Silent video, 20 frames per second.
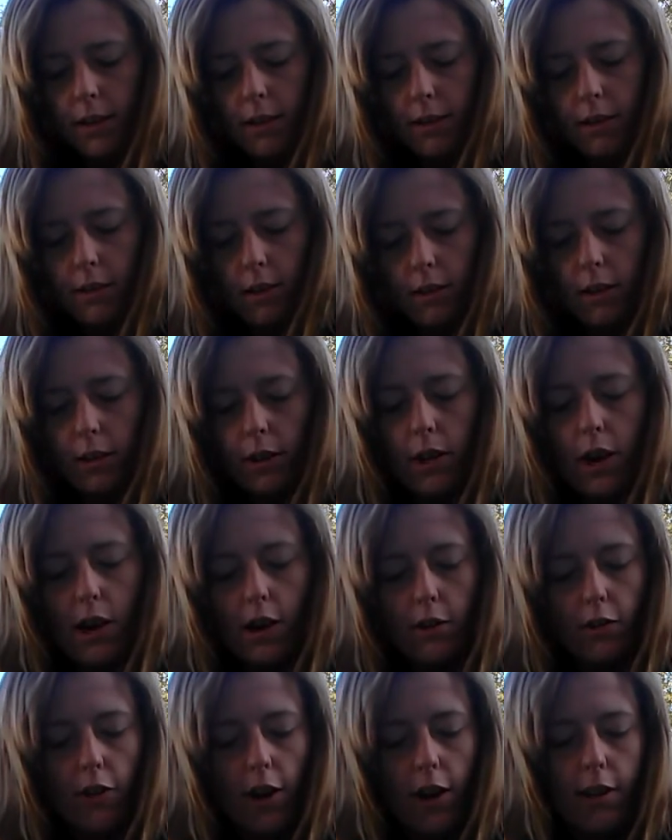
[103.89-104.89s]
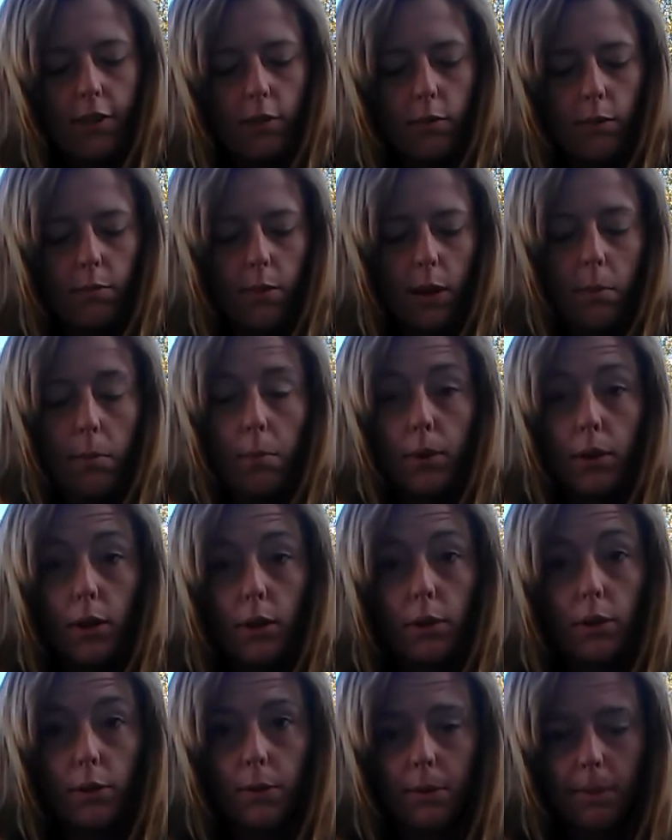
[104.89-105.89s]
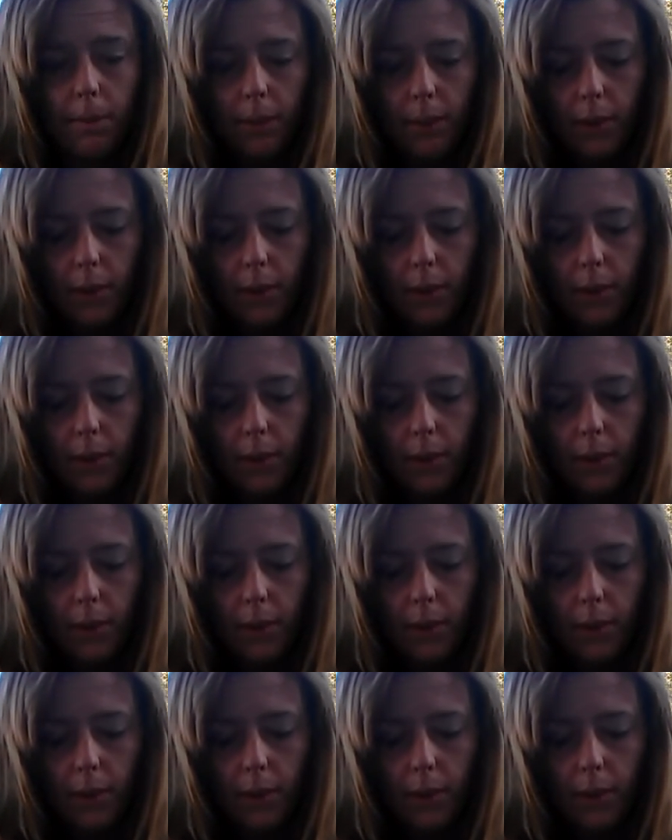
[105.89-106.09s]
It's a good contrast with my blue.